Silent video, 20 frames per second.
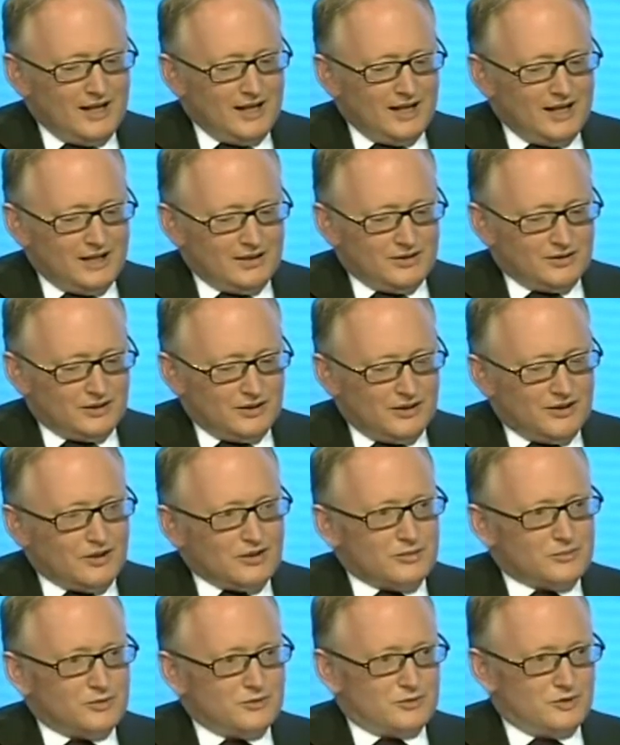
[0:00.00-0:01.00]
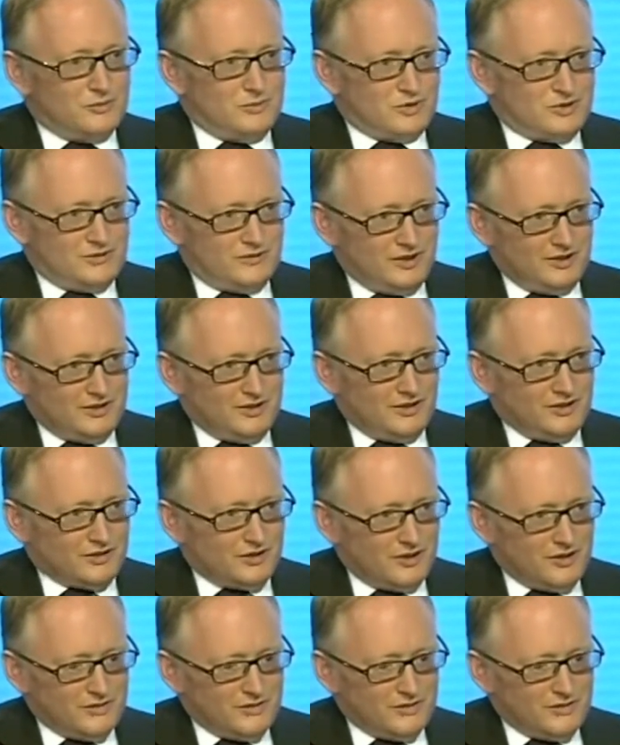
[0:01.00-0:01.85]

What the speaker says: and the performance of ideas.